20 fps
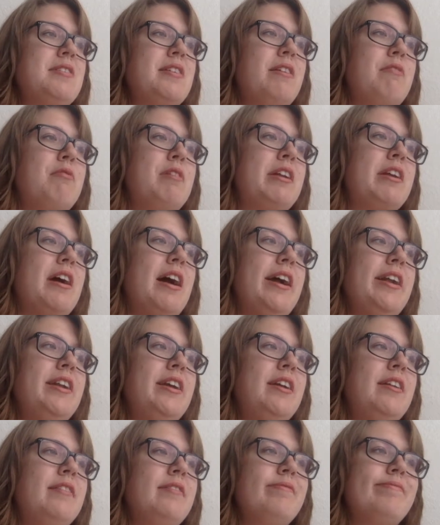It would kind
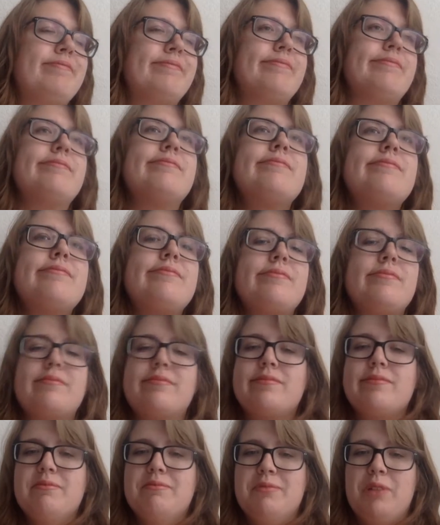of
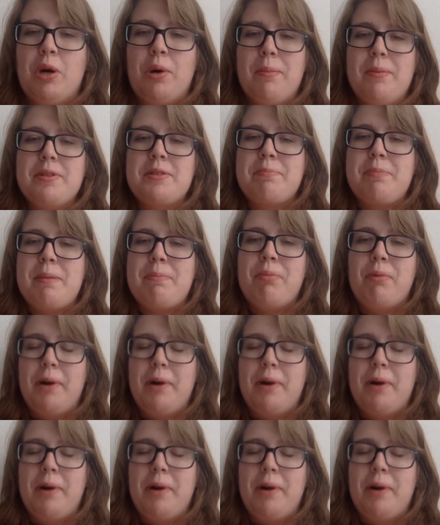almost be